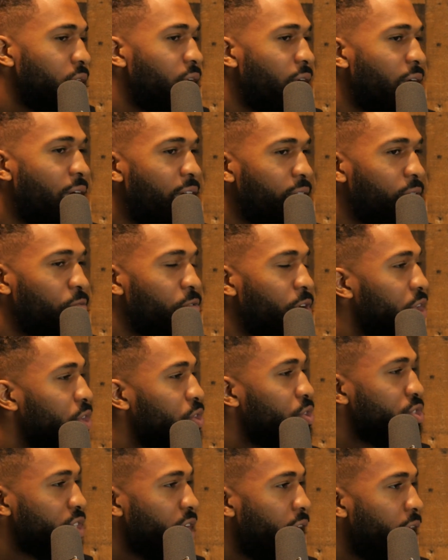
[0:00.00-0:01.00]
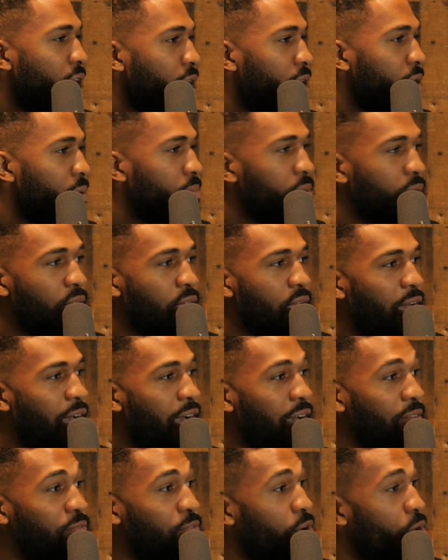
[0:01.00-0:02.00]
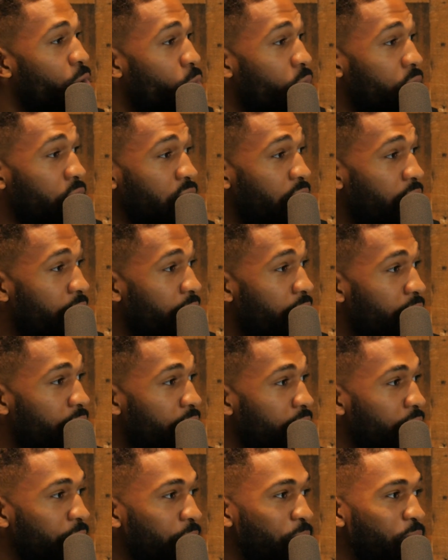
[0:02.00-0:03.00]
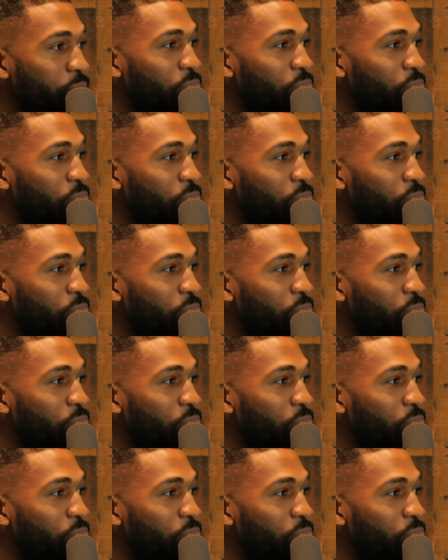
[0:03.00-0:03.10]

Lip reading: have a regular job, have 401k,